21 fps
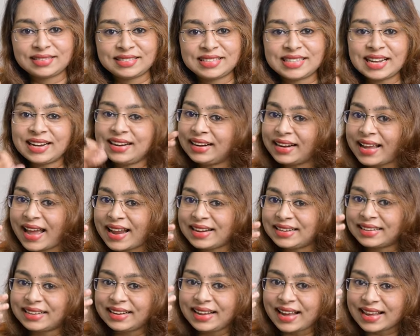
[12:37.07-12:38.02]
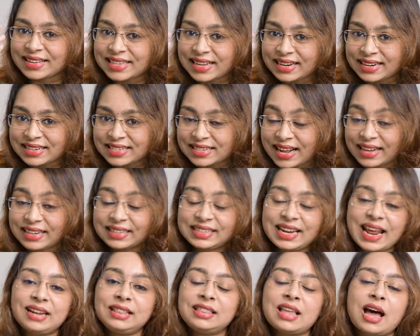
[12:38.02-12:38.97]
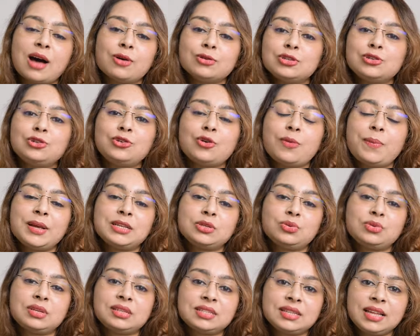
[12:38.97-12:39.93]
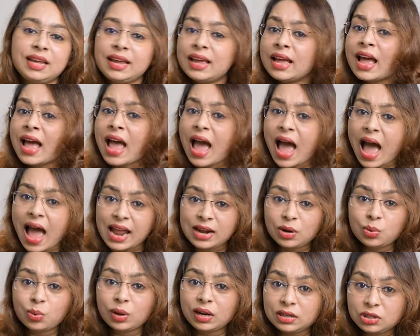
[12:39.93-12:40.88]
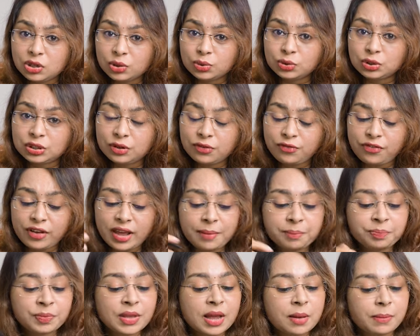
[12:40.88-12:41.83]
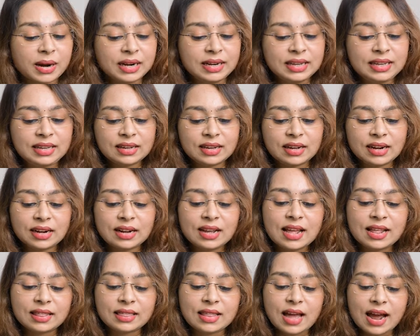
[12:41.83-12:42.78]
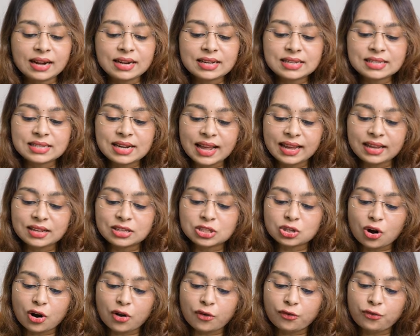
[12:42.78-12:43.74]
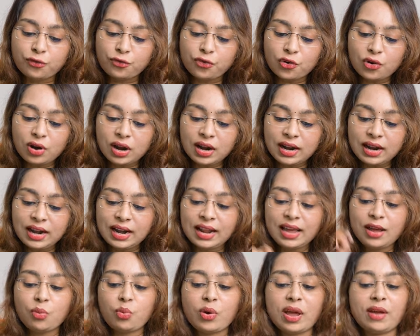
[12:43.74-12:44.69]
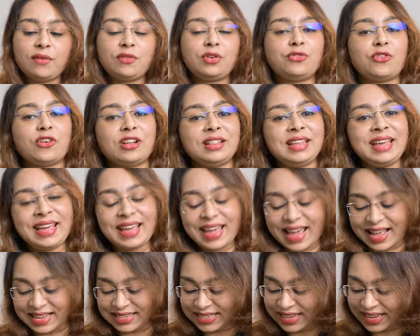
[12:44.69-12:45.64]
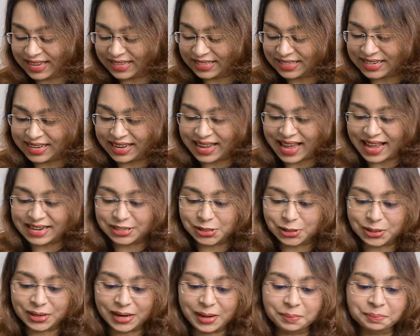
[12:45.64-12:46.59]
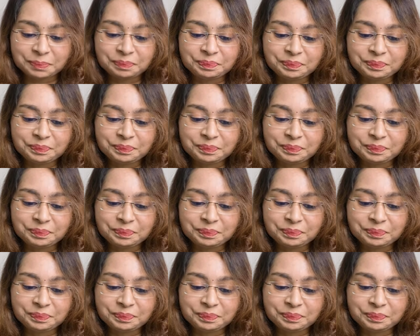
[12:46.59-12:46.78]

General category, I said it's like 10,000 rupees is the annual tuition fee, but here that is like sort of fully waived for the SCST category.